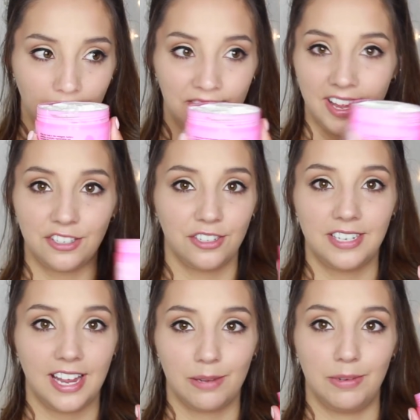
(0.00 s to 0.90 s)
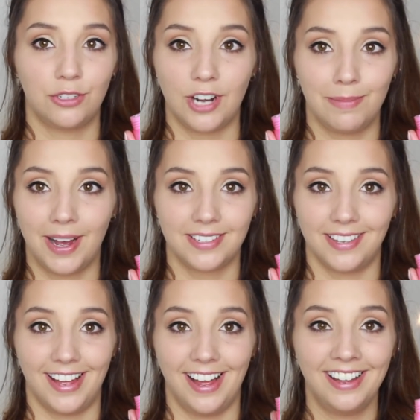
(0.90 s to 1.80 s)
and that's just taken me straight back
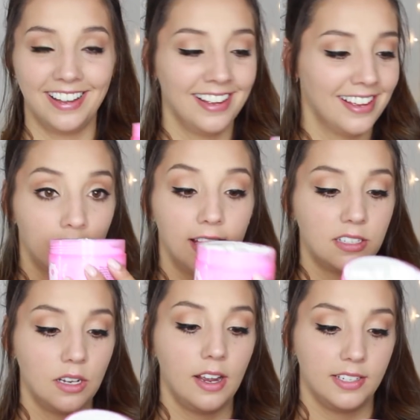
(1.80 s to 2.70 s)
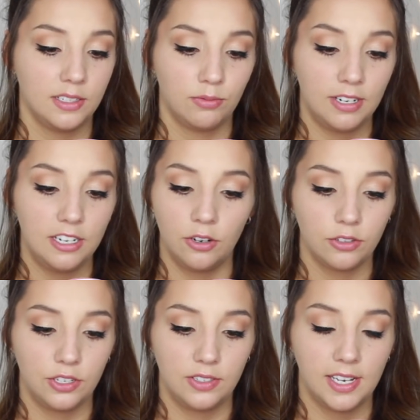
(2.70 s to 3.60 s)
to that. It's nice, it's really
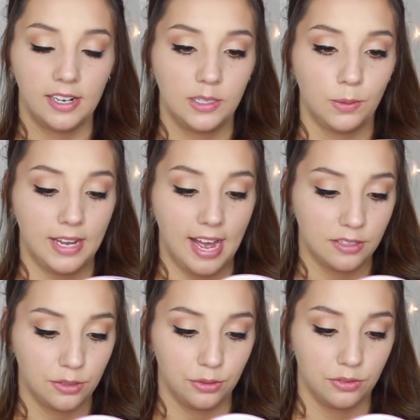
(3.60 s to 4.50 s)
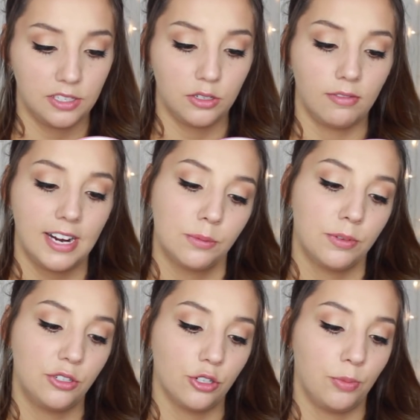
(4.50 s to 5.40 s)
not too sickly sweet at all. This has got
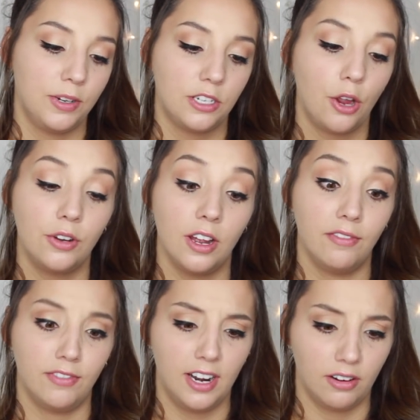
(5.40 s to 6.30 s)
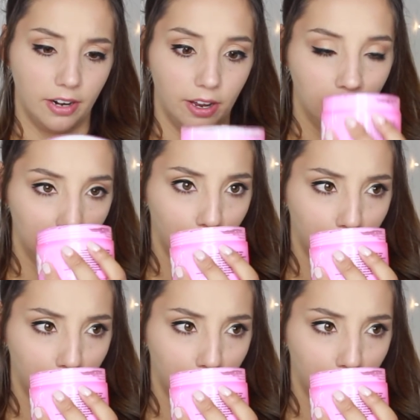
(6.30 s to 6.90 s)
raspberry, strawberry, donut and vanilla in it.